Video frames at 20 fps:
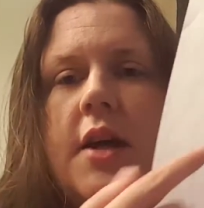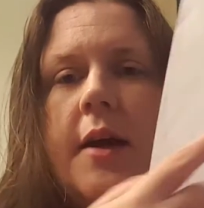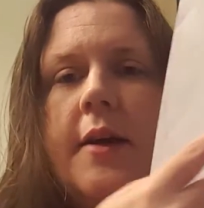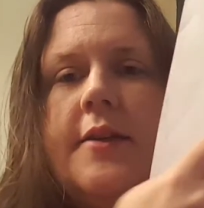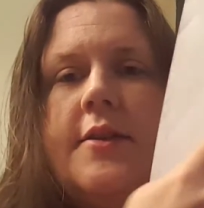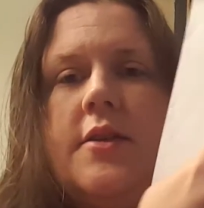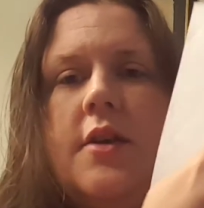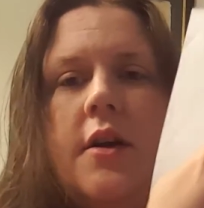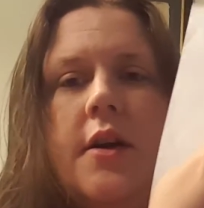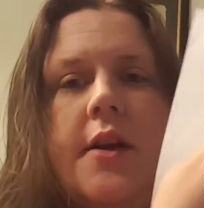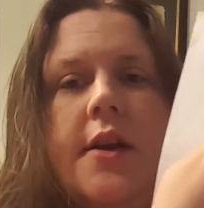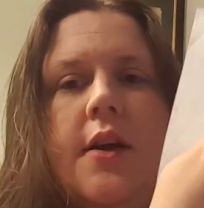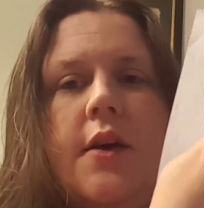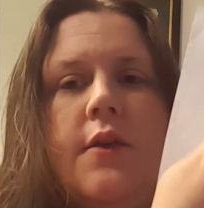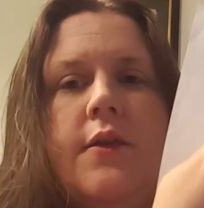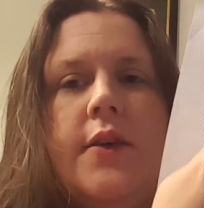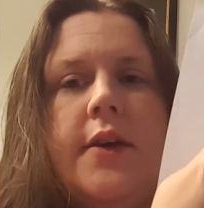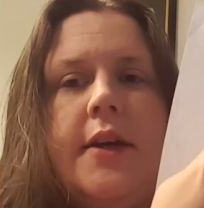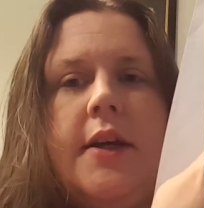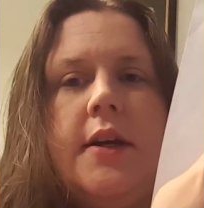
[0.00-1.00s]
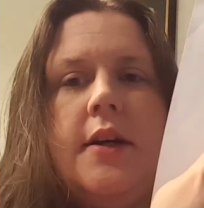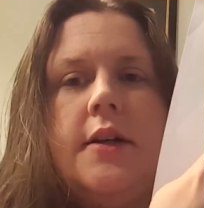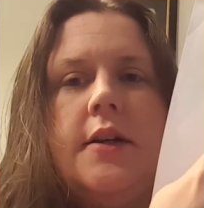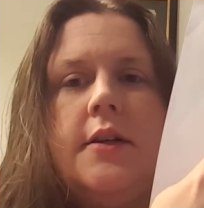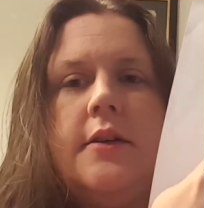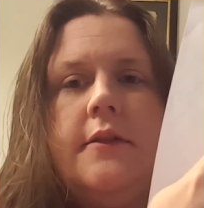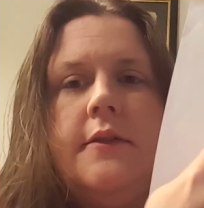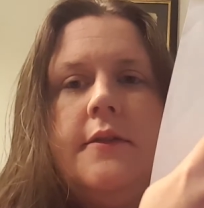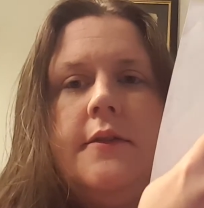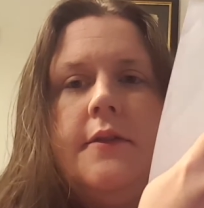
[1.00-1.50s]
I started over here,
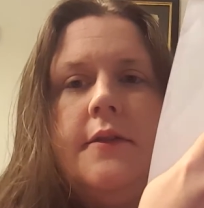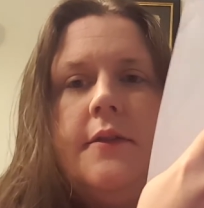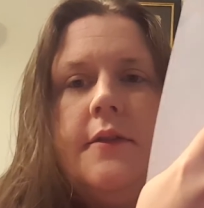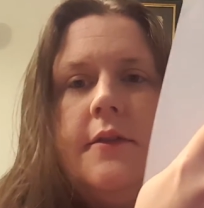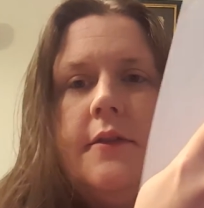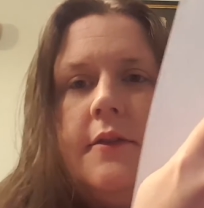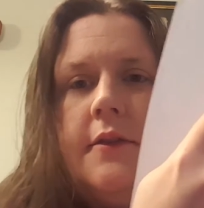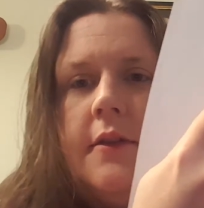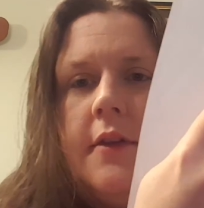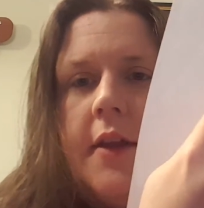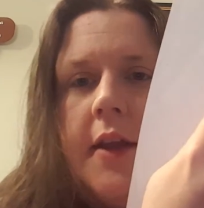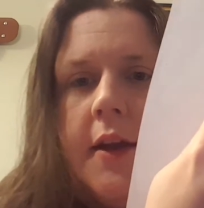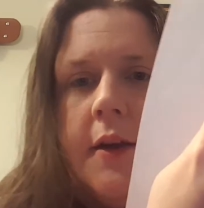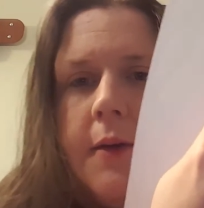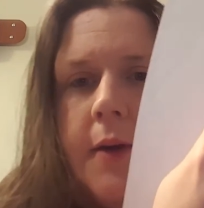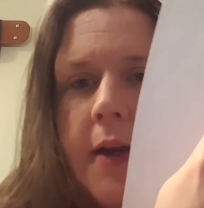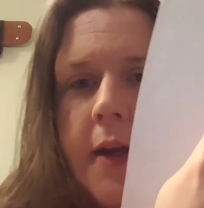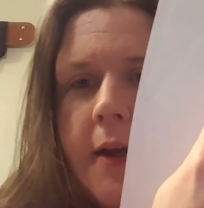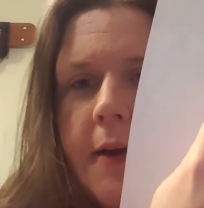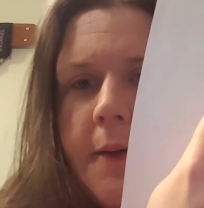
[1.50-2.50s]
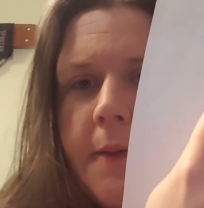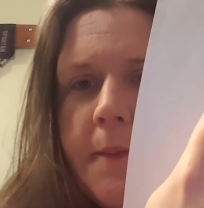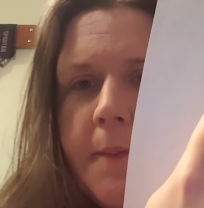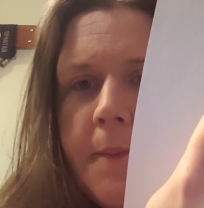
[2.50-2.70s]
right here.